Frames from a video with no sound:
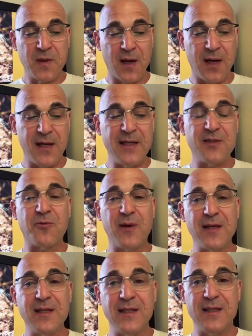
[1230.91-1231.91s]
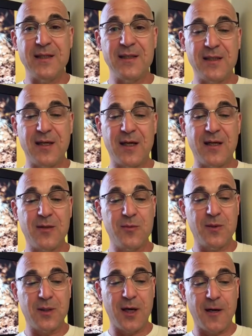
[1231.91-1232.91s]
Israeli
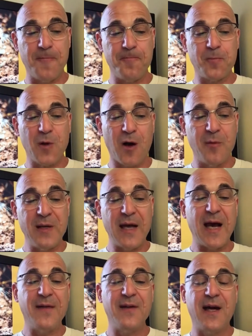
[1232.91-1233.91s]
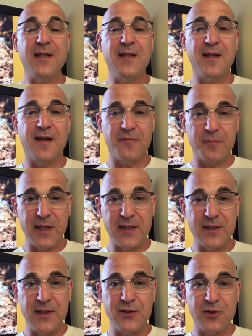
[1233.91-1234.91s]
army had the idea of
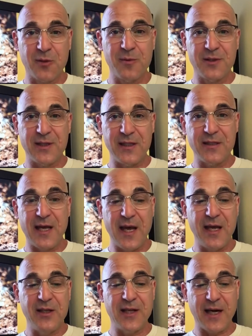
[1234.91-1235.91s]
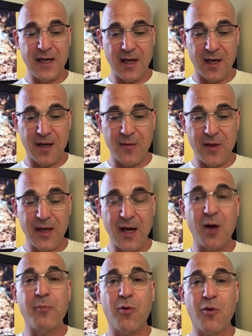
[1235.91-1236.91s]
placing gerbils in cage at
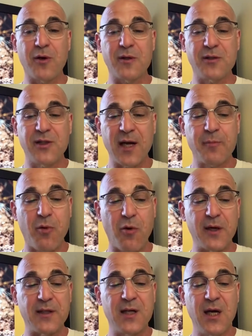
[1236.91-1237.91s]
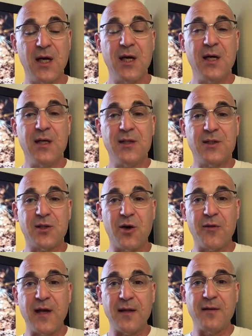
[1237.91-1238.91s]
airport checkpoints, so
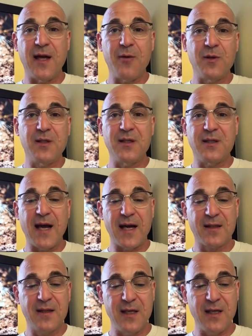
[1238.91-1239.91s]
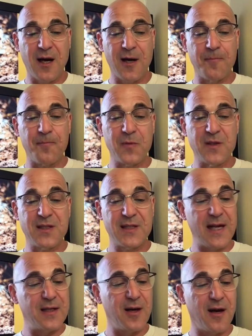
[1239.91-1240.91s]
that they would detect the
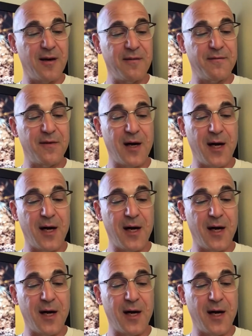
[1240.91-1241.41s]
scent of